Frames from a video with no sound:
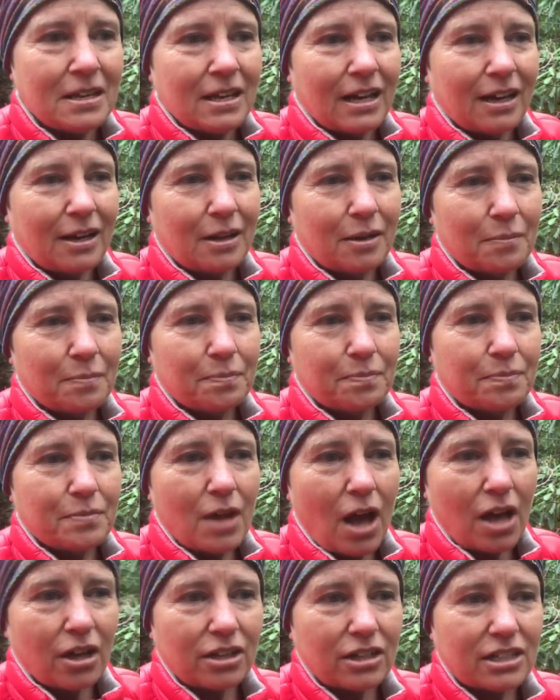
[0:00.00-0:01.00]

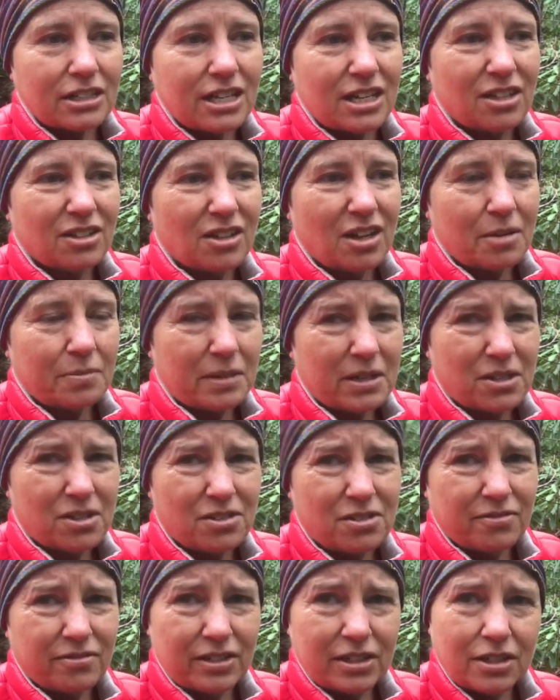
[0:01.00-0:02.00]
Not going to take a lot of
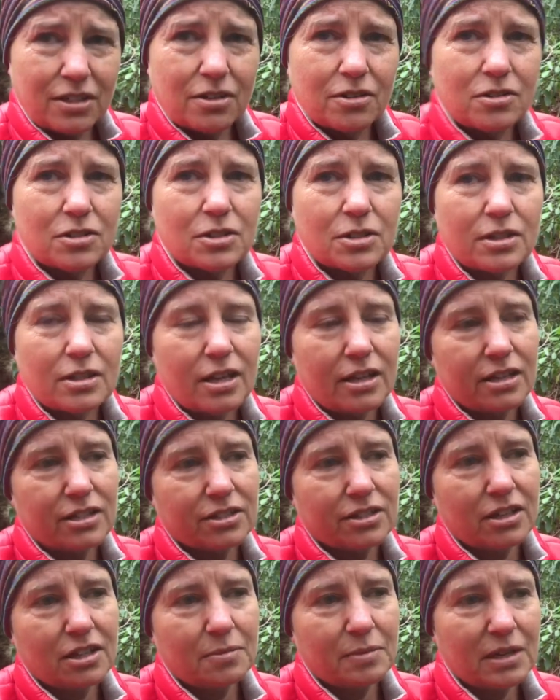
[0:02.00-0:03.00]
pictures and videos.
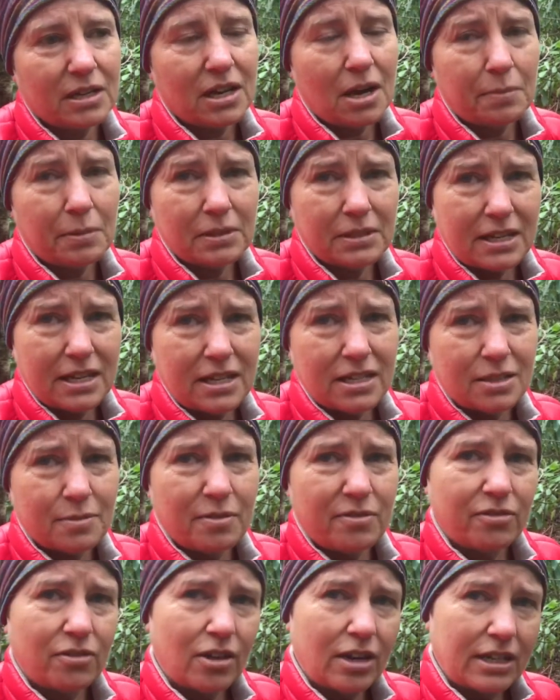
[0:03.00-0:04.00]
It's going to be a couple days
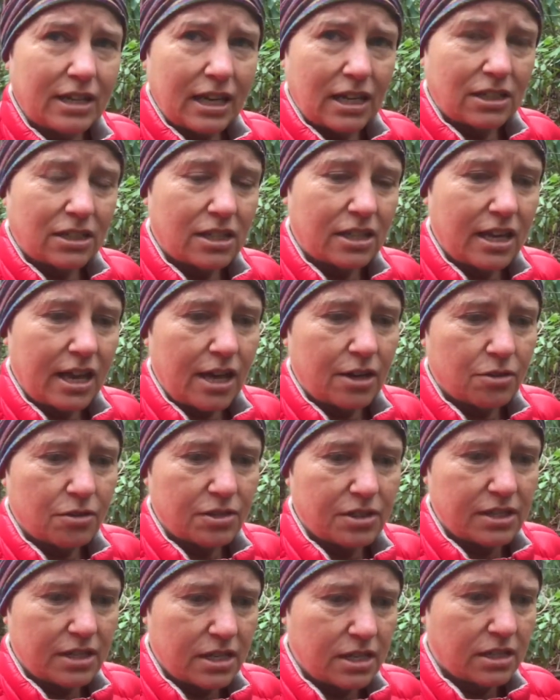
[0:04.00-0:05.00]
before I get to the
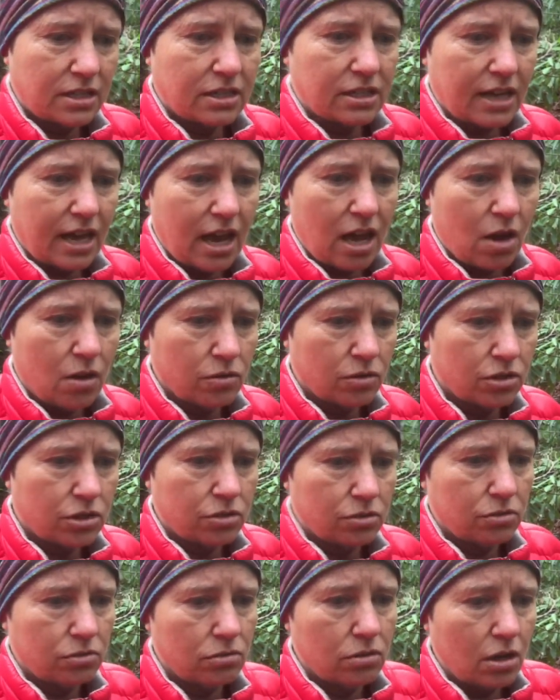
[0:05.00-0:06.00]
NOC to town
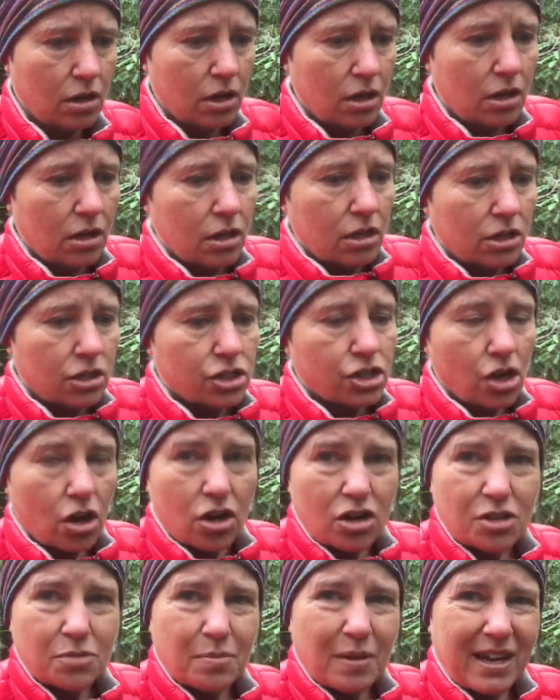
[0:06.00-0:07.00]
to
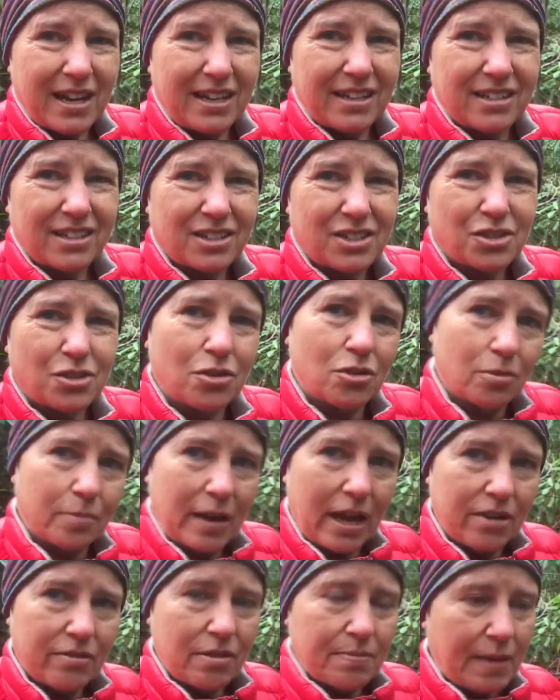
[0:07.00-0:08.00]
charge my external
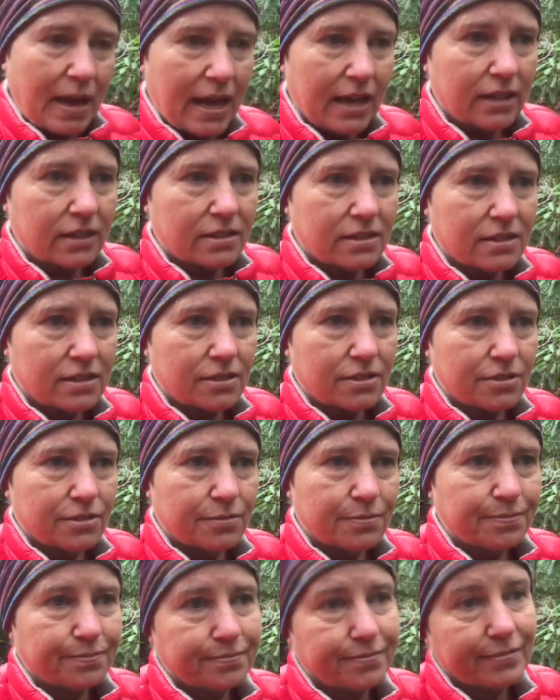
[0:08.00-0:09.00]
battery pack.
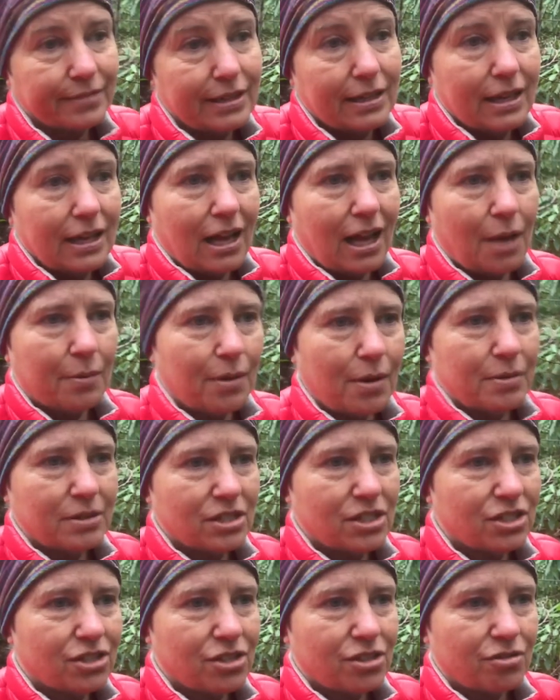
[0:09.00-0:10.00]
So I'll probably
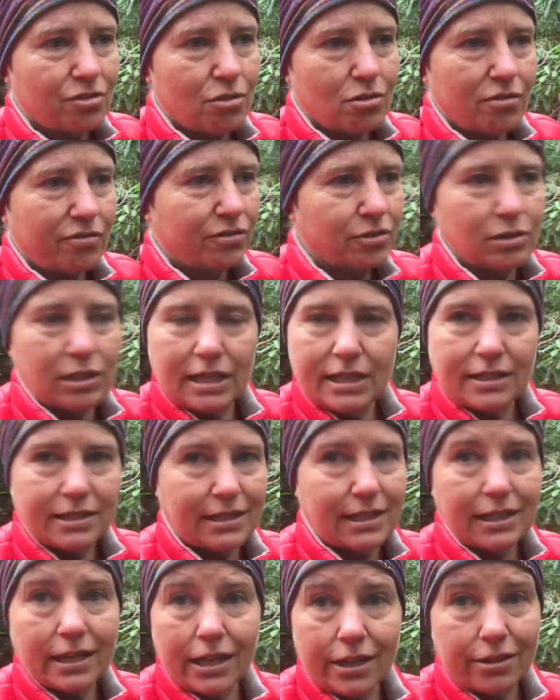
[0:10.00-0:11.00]
just throw a few days
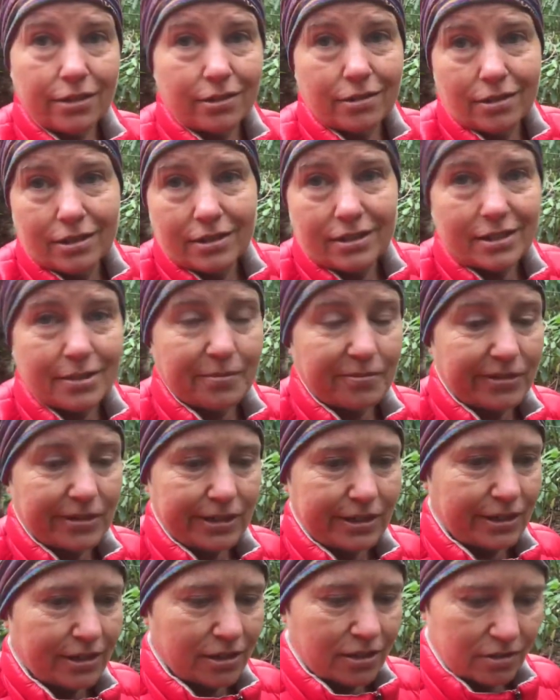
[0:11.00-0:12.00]
together on some
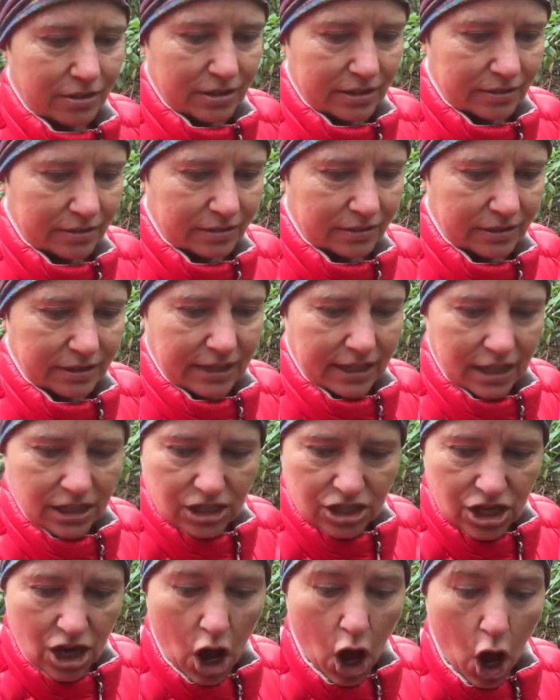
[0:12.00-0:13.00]
video and
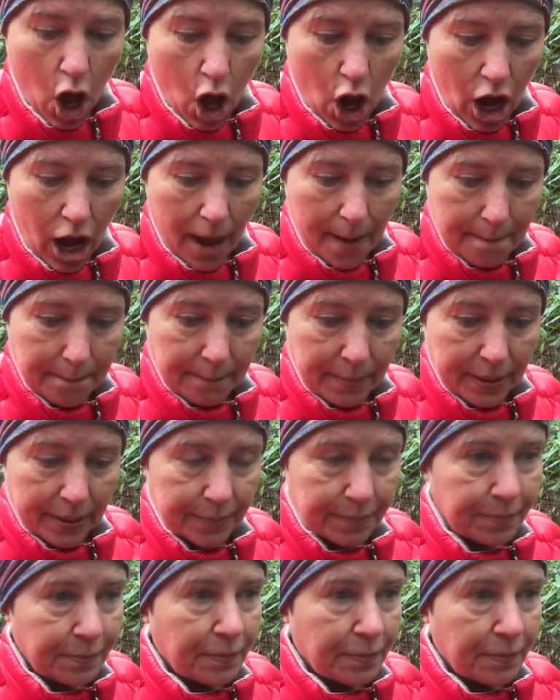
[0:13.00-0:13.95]
catch y'all up. But